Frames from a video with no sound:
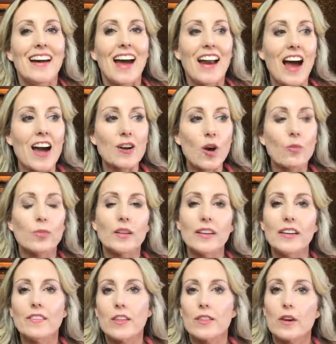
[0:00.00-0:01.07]
And I don't
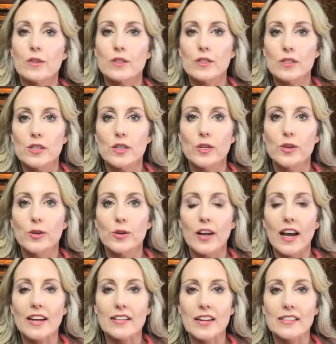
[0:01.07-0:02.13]
believe that those two
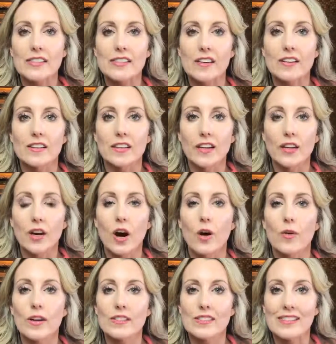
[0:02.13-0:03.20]
can necessarily
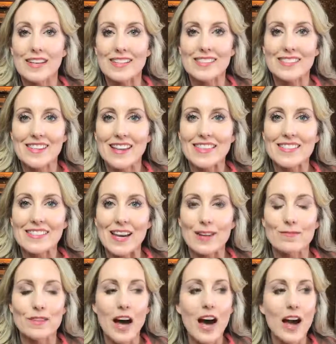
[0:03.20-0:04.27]
coexist at the
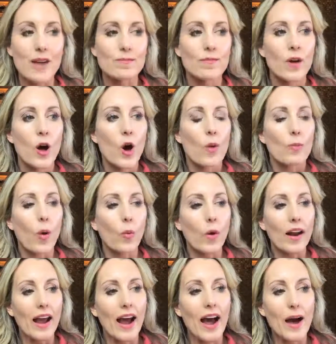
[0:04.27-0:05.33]
same time. But
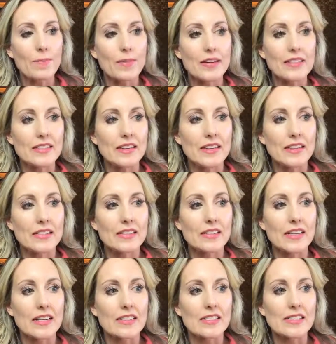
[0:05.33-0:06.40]
what happened
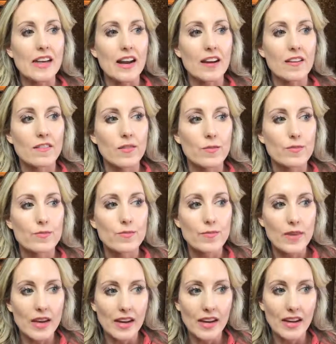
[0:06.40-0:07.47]
is instead of
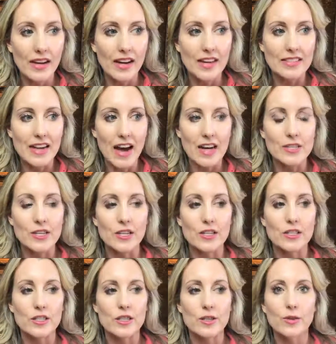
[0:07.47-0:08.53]
me
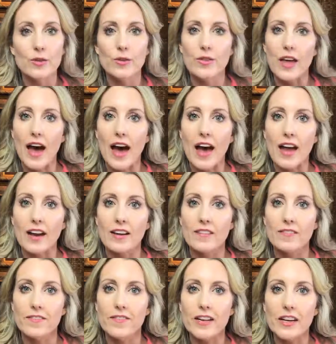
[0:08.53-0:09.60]
attaching to that
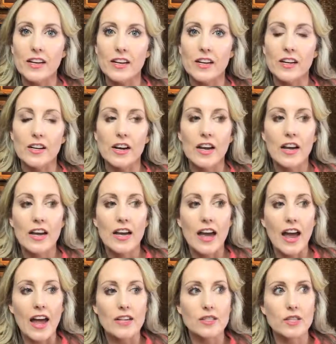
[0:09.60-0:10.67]
fear
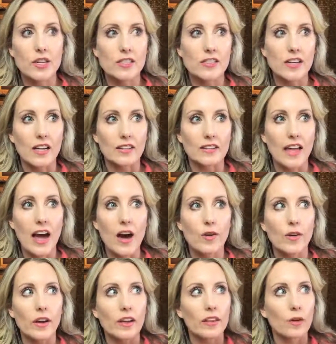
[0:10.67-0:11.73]
and just
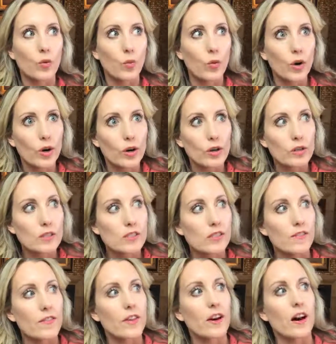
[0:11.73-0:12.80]
allowing the
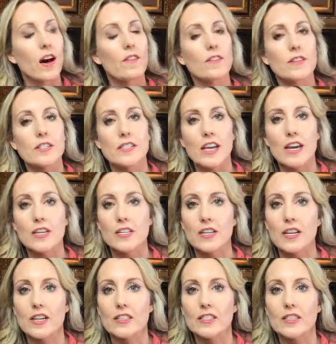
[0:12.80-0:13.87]
words of the
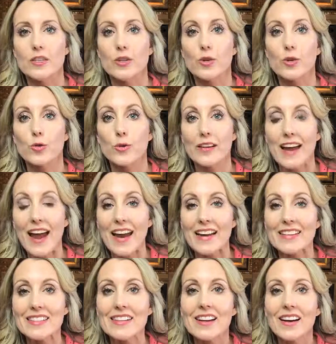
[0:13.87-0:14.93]
conversation to
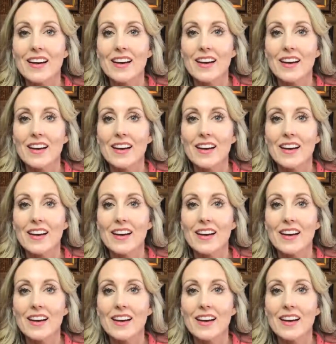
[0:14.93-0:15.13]
create